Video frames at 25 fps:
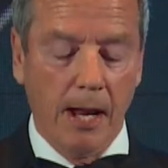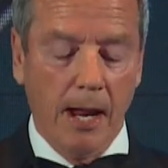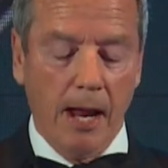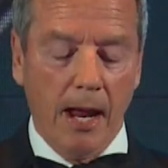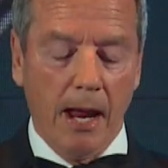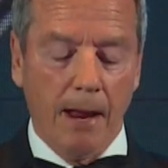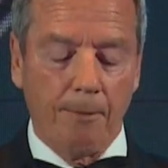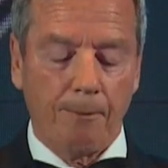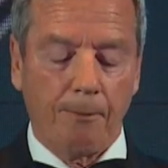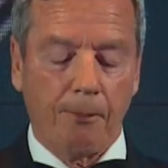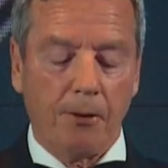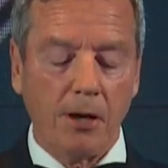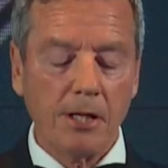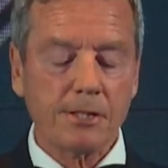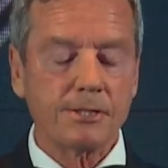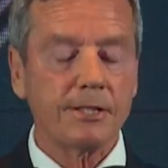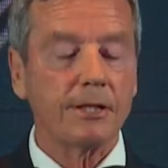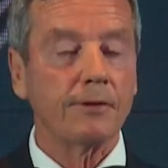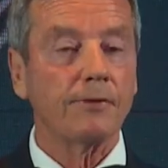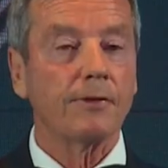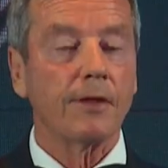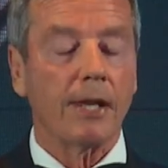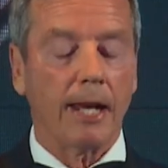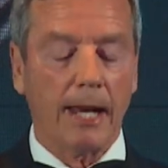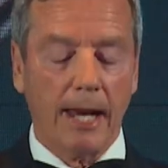At
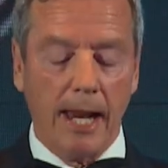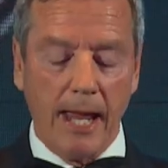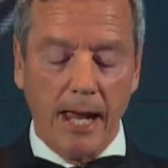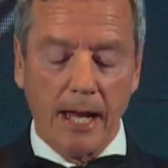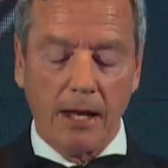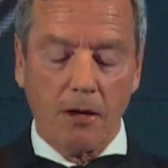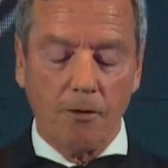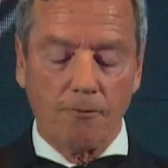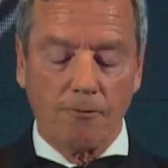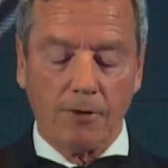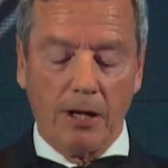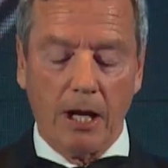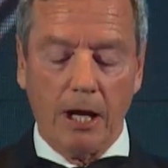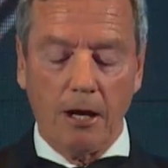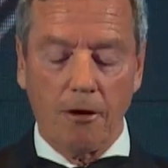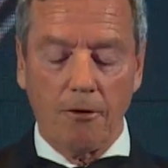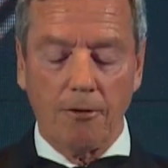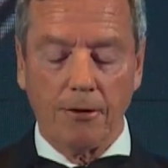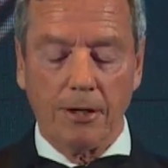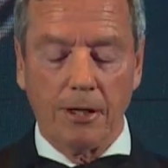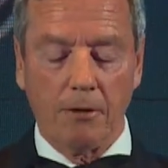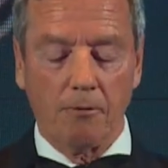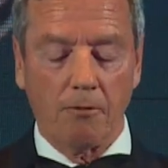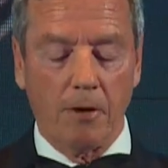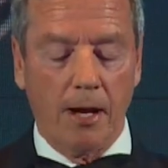present, the lack of
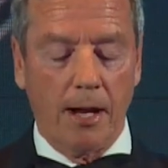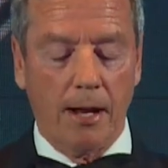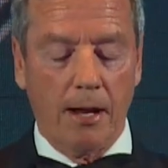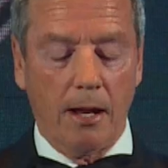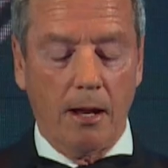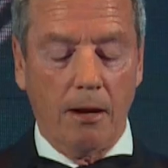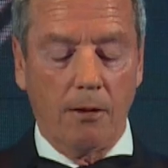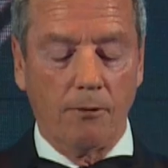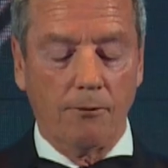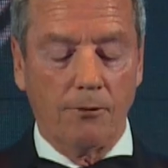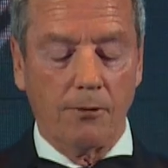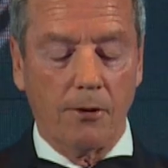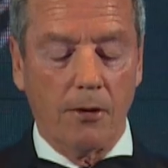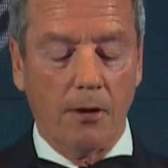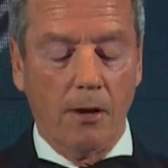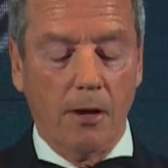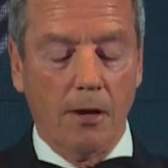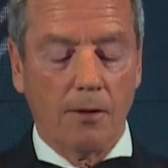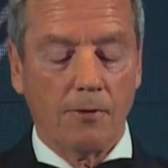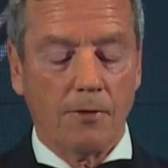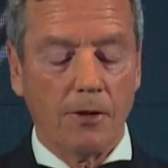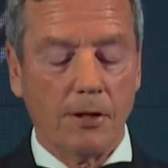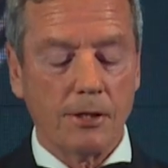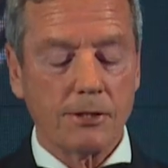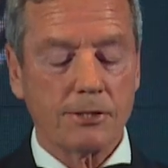clarity around
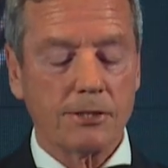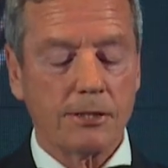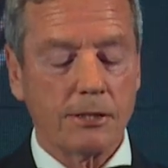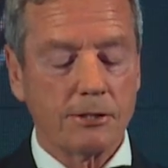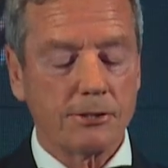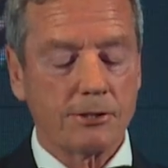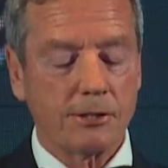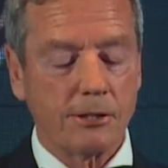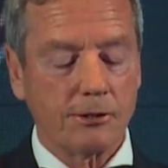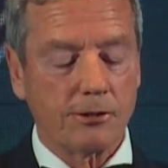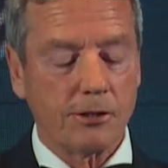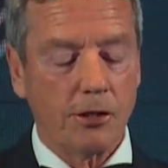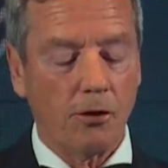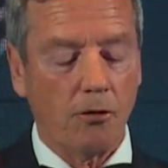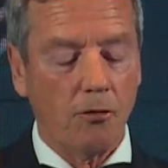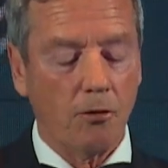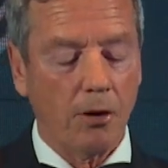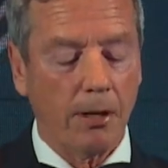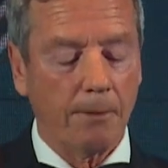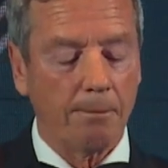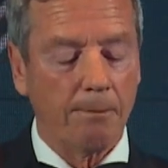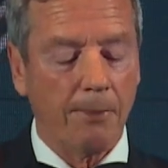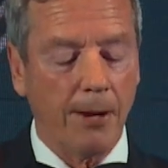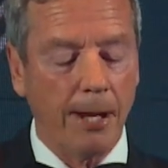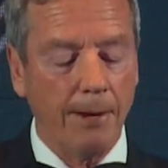this is
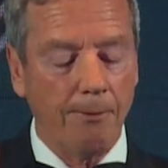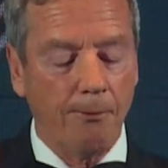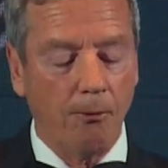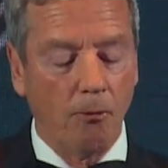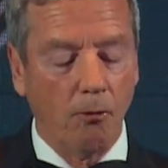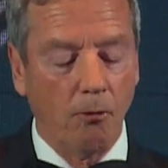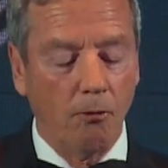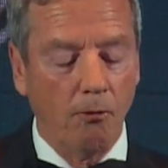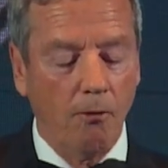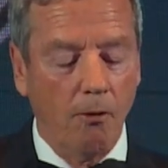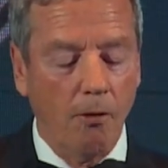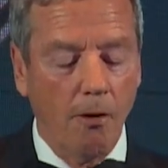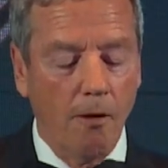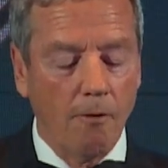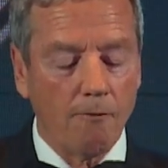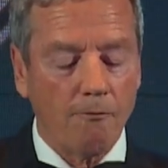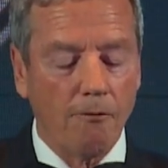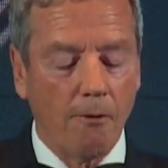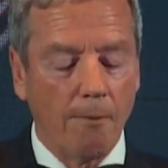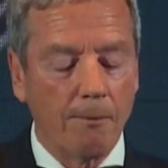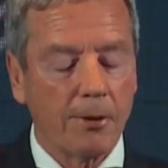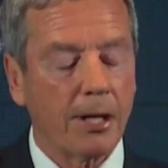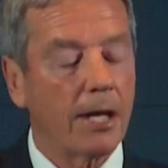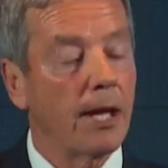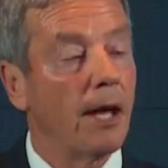deterring people
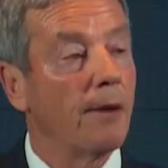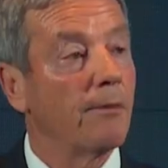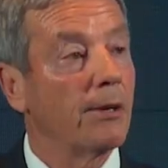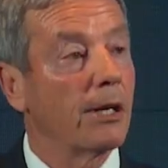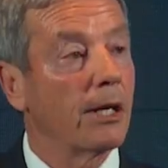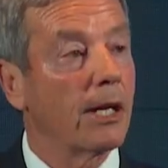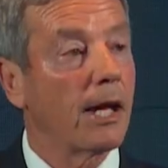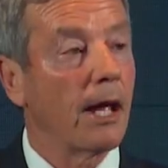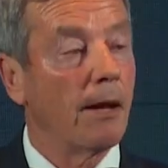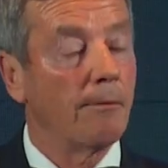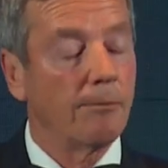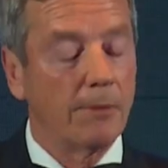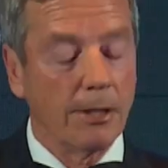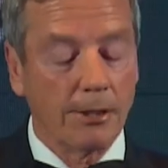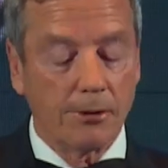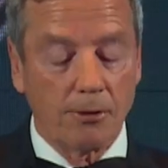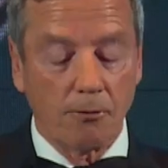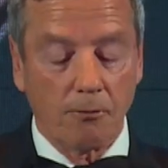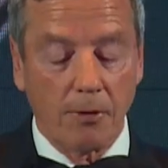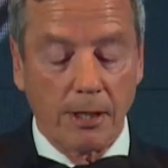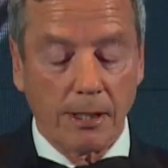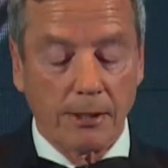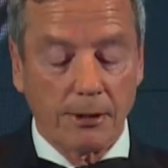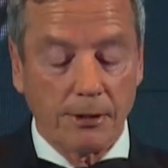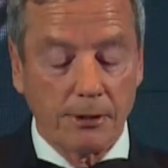from becoming company
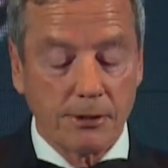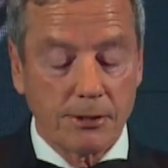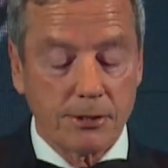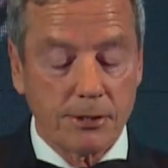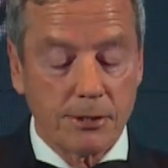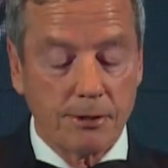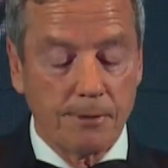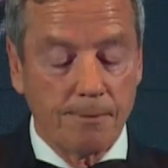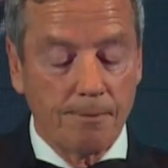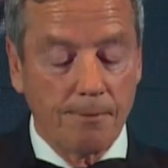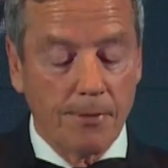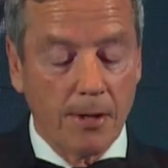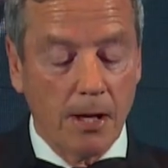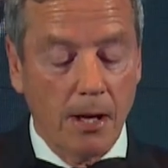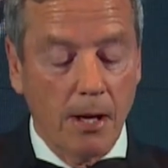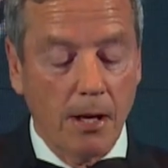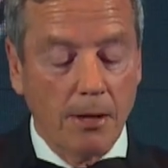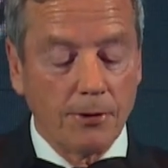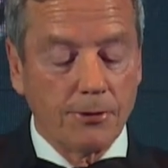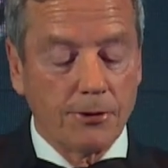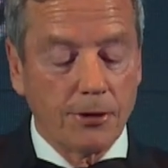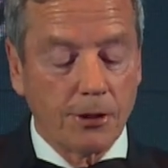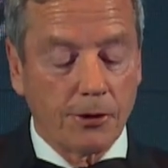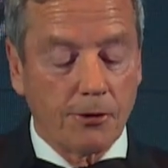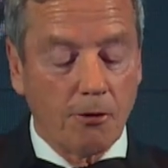directors.
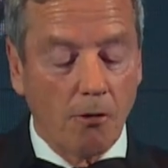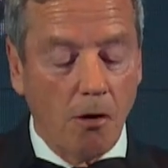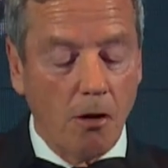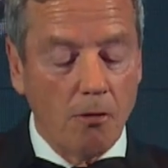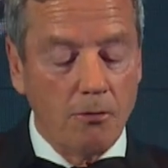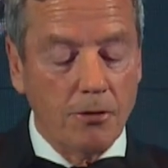To grow